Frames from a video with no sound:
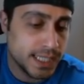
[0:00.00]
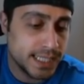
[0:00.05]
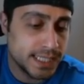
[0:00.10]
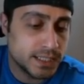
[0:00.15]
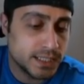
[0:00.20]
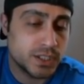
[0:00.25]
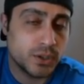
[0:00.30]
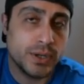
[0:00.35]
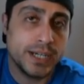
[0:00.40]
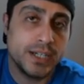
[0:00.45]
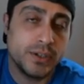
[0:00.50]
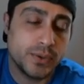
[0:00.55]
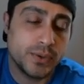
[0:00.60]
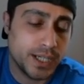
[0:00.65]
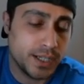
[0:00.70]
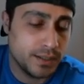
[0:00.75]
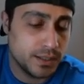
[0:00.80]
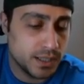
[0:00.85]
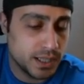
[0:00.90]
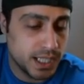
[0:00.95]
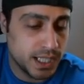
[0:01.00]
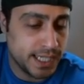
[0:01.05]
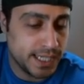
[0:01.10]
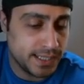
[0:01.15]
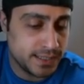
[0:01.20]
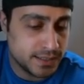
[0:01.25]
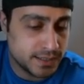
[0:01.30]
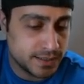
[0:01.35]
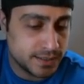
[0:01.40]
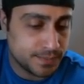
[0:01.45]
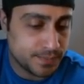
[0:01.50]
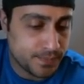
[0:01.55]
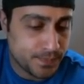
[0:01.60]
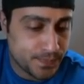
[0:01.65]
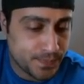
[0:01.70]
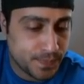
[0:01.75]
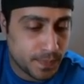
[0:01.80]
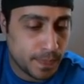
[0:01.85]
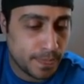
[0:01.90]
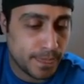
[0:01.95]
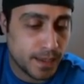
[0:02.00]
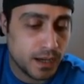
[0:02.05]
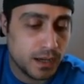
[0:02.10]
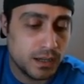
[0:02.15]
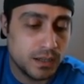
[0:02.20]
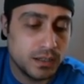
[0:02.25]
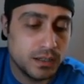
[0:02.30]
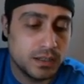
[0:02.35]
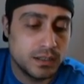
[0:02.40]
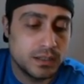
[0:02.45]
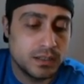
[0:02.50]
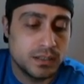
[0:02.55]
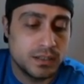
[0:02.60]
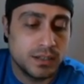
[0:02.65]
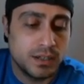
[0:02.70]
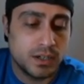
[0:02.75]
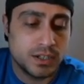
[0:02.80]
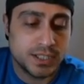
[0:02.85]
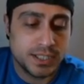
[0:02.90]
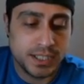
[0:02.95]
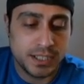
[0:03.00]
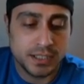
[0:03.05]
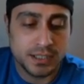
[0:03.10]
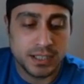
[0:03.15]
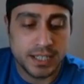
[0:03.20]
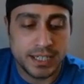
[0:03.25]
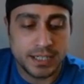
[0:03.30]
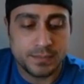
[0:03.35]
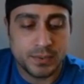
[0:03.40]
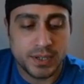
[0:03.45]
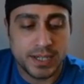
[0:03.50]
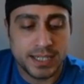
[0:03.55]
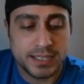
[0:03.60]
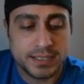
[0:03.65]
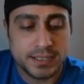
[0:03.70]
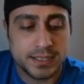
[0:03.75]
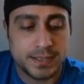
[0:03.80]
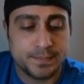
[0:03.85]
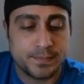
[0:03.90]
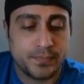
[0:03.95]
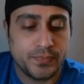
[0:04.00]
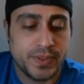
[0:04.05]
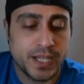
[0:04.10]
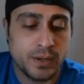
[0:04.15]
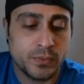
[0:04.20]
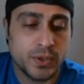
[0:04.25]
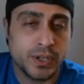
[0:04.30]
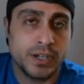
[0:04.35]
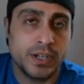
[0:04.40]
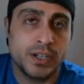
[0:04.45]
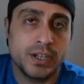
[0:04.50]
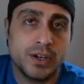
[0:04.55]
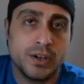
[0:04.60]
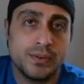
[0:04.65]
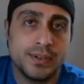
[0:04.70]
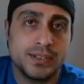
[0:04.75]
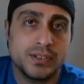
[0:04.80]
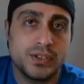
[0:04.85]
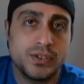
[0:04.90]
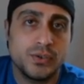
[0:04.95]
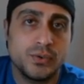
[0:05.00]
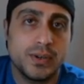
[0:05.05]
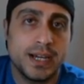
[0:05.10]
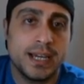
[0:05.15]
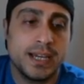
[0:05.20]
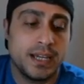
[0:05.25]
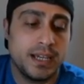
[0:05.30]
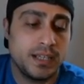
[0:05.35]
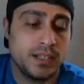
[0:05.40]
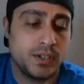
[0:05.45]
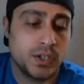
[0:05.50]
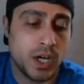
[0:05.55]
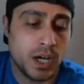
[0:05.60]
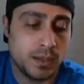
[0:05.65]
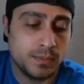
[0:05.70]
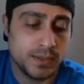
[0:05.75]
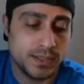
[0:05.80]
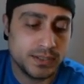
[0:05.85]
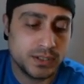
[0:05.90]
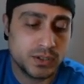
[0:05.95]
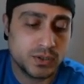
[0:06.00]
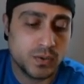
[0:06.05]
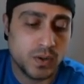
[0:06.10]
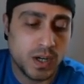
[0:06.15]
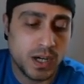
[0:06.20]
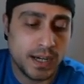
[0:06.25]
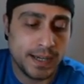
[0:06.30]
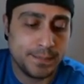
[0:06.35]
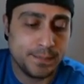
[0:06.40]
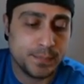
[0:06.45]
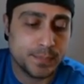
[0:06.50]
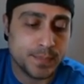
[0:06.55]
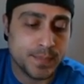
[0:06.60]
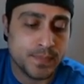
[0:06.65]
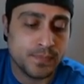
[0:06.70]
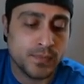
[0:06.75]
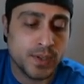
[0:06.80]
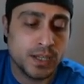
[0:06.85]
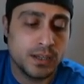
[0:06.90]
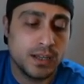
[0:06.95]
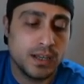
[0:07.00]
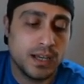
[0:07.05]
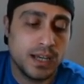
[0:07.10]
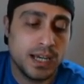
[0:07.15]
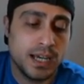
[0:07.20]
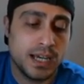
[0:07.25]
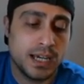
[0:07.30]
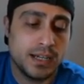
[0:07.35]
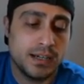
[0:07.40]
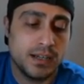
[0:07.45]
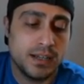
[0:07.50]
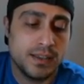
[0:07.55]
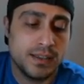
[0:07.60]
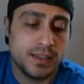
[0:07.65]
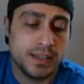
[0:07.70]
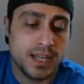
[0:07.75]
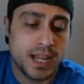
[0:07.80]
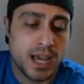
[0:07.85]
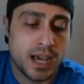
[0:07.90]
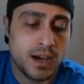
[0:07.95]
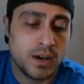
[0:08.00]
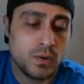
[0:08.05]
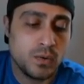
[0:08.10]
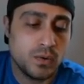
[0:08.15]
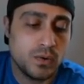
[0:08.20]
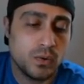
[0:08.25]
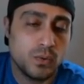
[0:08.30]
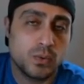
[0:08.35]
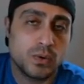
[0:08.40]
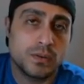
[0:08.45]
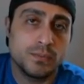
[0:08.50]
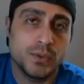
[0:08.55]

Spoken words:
So anyway, legs. our seated leg press. Then we're going to go into a goblet squat. And now we're